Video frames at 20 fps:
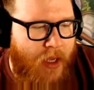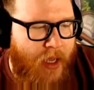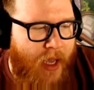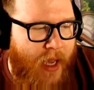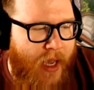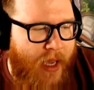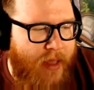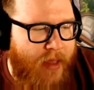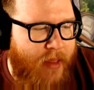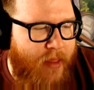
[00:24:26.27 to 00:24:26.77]

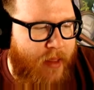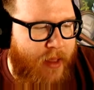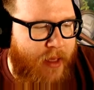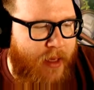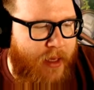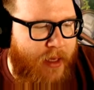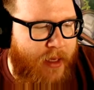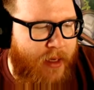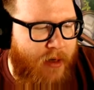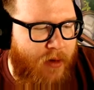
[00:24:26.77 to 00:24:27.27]
I think
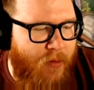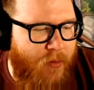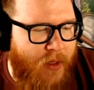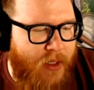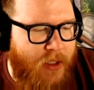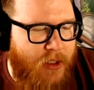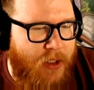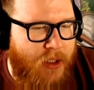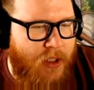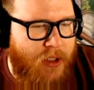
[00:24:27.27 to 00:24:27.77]
here we
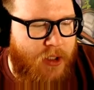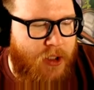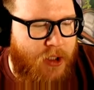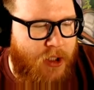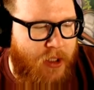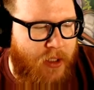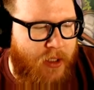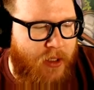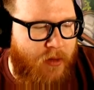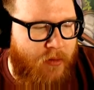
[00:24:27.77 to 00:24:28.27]
just
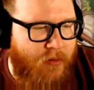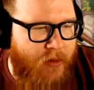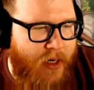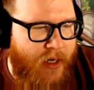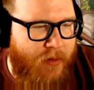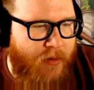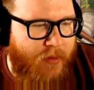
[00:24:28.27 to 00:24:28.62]
chill, right?